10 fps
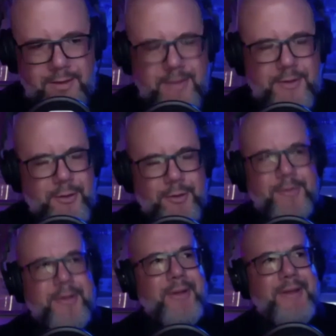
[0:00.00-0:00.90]
sure.
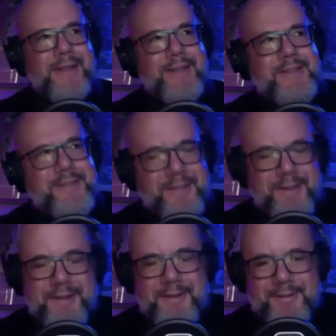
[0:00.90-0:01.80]
I mean, that's
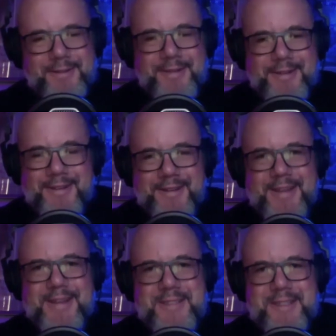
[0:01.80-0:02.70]

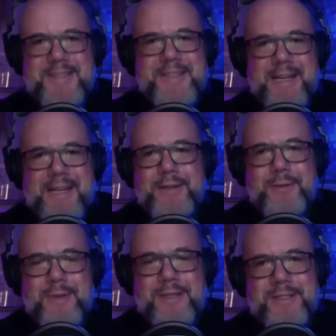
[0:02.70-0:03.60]
that's exactly the
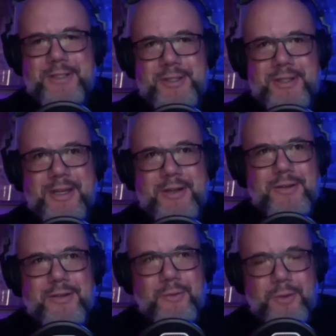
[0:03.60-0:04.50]
message
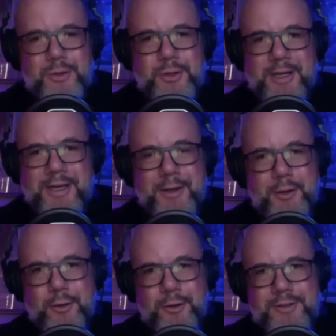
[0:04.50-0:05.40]
that we're trying to get
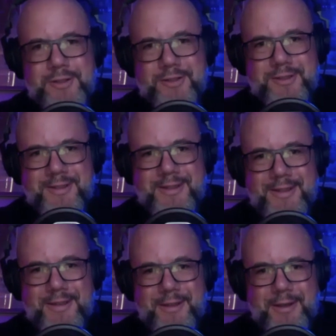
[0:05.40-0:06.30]
across
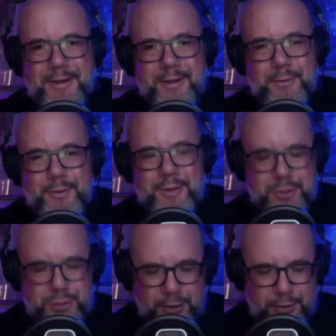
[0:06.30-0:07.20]
uh, with the
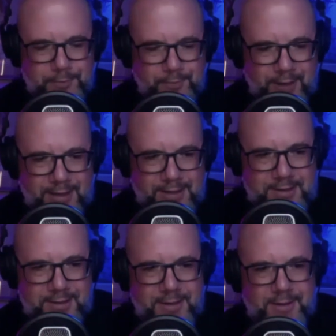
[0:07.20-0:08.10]
show. And
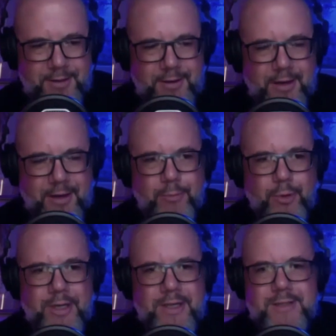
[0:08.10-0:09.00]
it's, you know, our
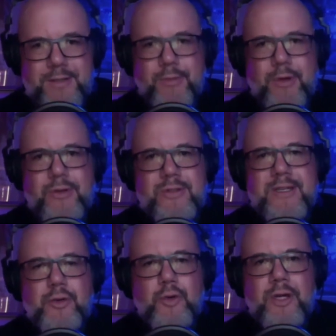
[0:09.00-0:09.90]
body is the most
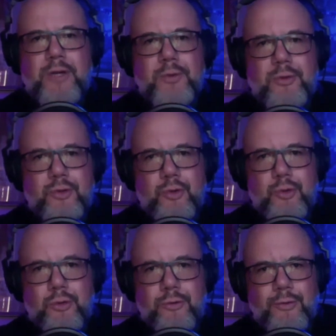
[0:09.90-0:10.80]
incredible
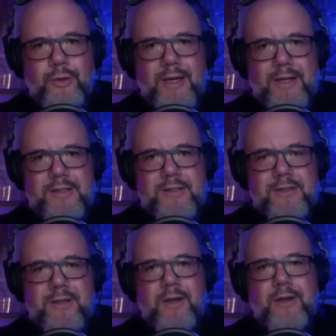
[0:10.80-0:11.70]
tool for us
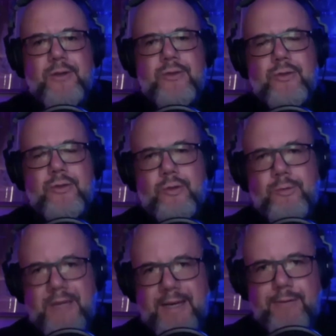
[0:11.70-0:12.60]
to
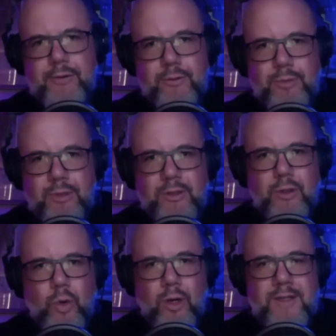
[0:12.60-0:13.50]
be able to build a
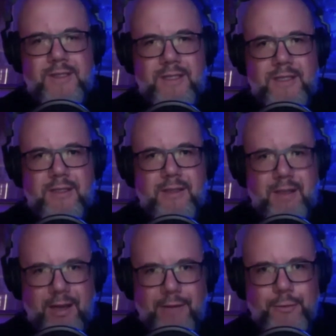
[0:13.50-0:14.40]
quality
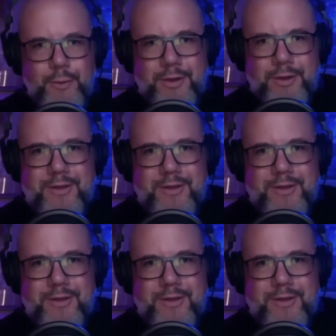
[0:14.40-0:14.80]
life with.